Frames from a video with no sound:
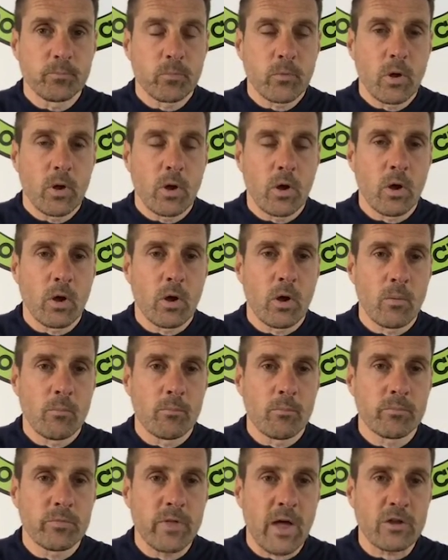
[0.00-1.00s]

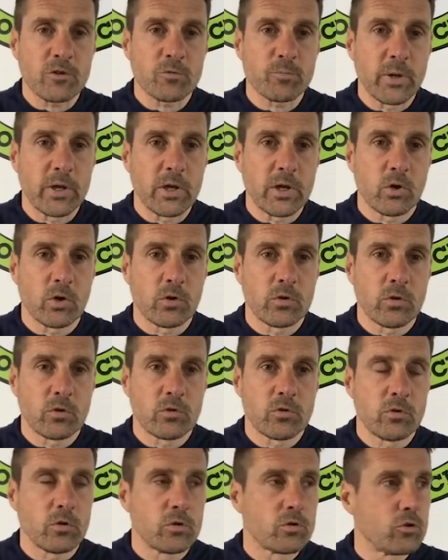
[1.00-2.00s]
That's been good.
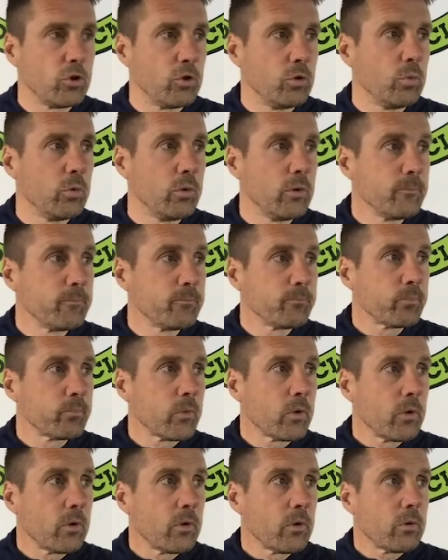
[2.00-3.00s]
The
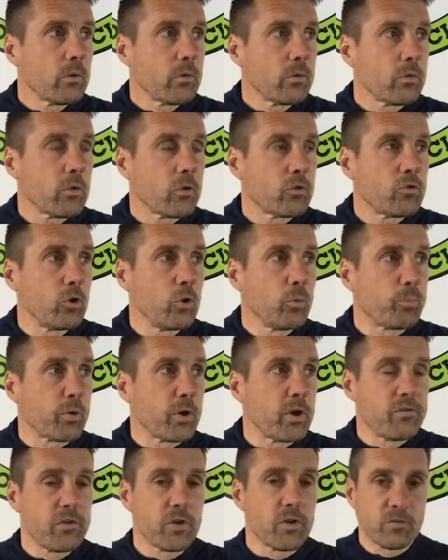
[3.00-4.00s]
two
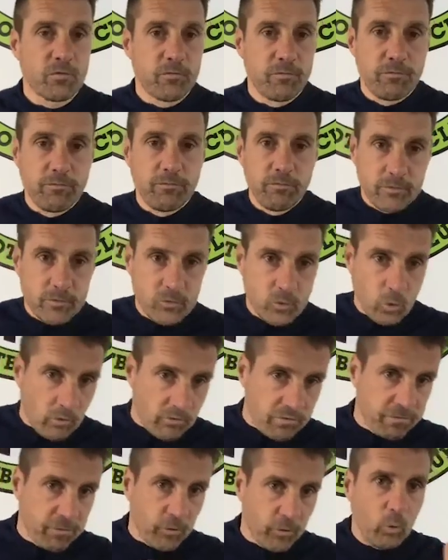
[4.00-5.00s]
previous sort of
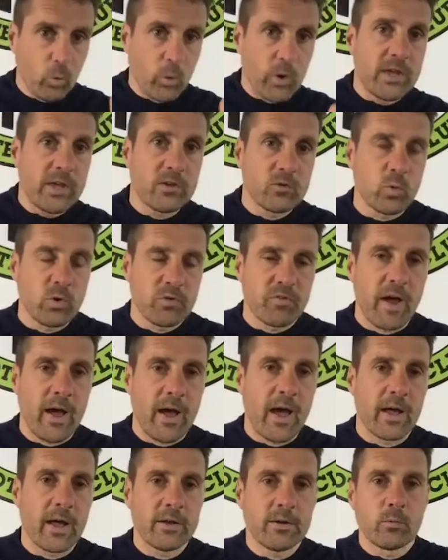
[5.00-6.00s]
full weeks we've
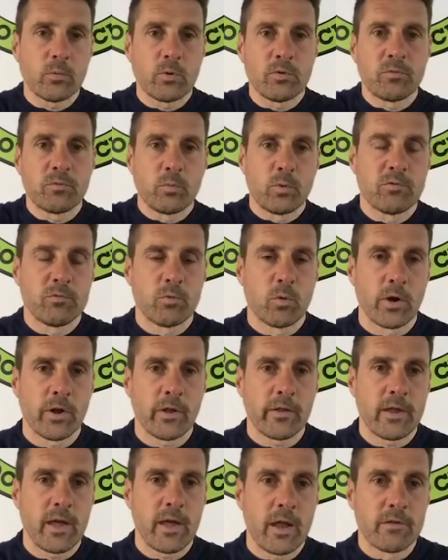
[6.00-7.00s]
had, we've won at
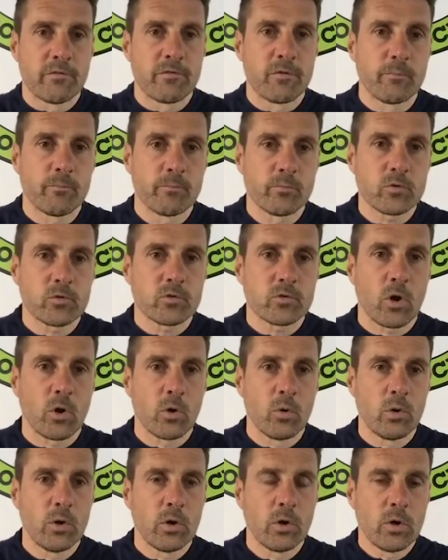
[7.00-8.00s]
the end of them.
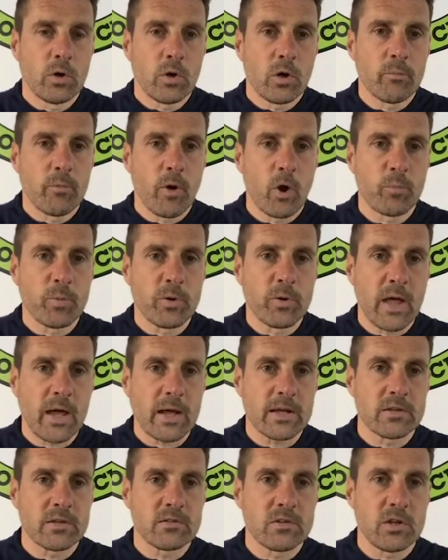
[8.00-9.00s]
So I'm hoping that
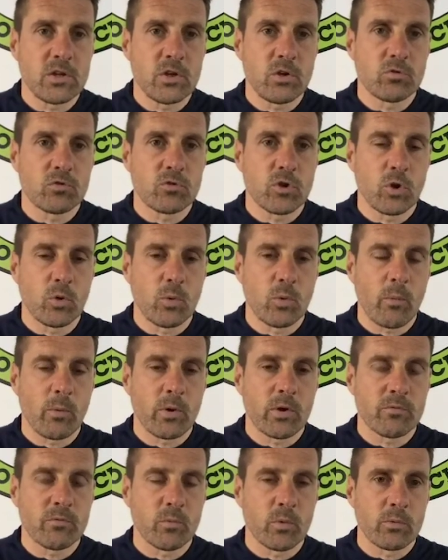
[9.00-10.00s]
continues too, where
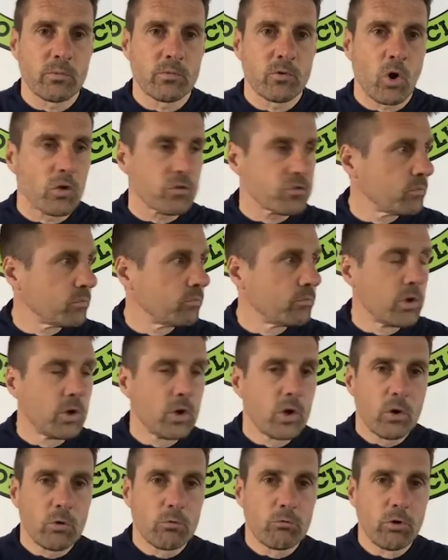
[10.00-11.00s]
we've got some
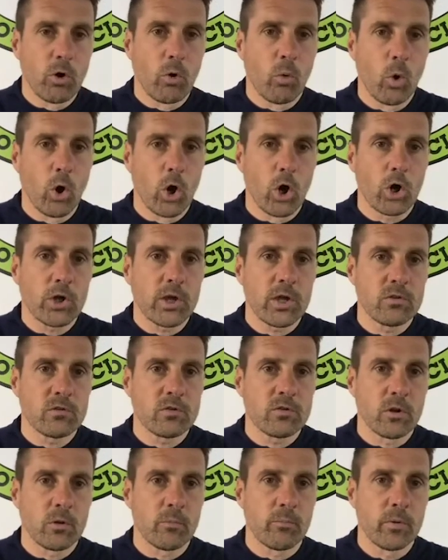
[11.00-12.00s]
real work into
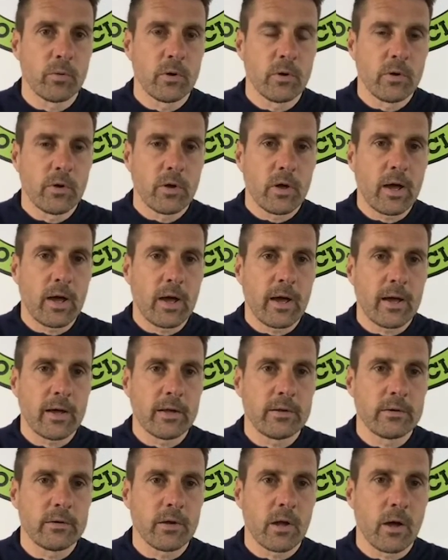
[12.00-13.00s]
them,
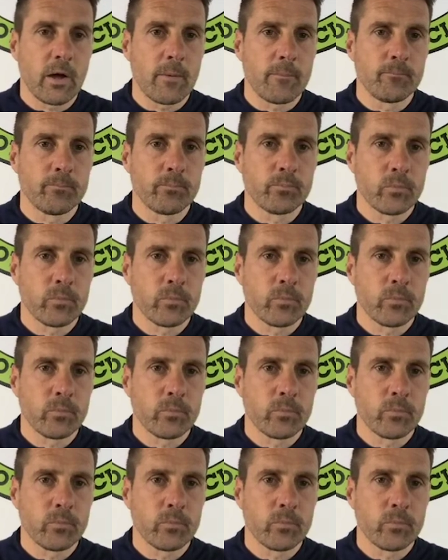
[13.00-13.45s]
and